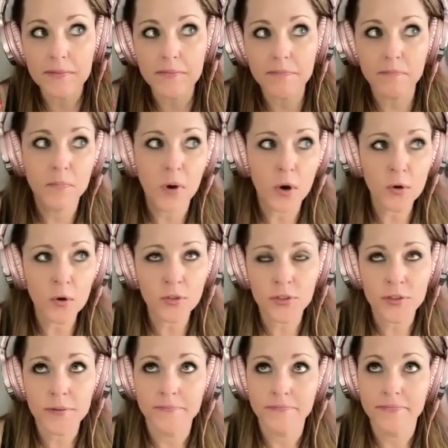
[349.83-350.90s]
both,
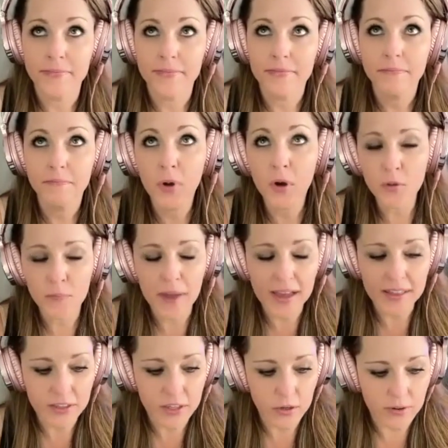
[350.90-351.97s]
both
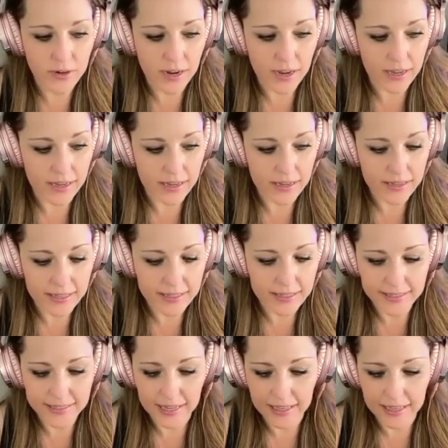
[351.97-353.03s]
Matthew and I can
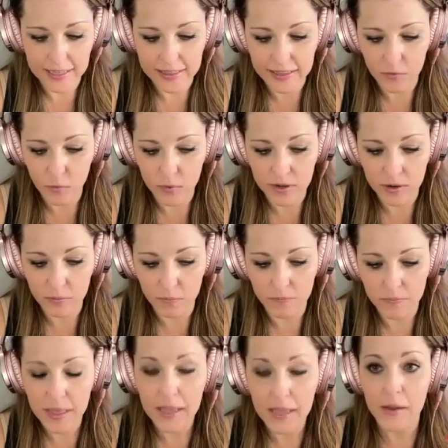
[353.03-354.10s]
say that we are,
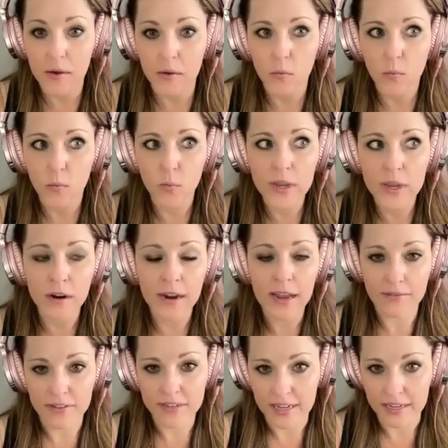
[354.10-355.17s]
we are
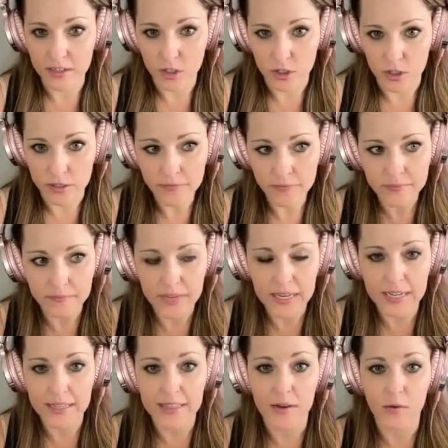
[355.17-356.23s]
evidential,
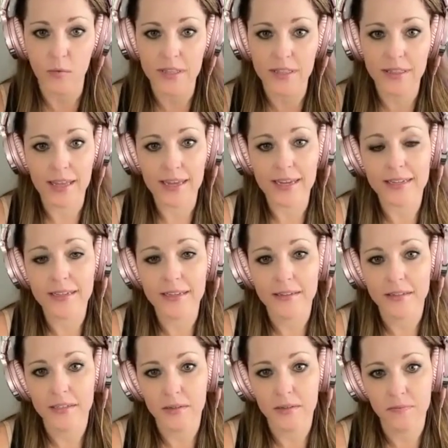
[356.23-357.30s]
meaning that we like
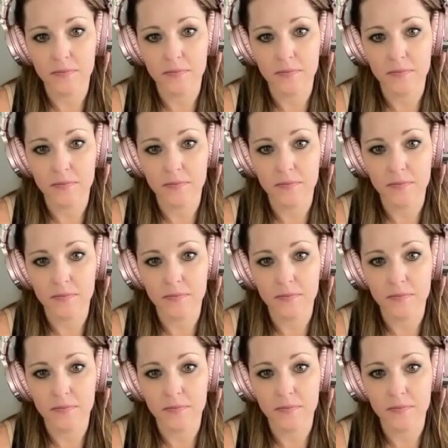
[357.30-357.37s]
to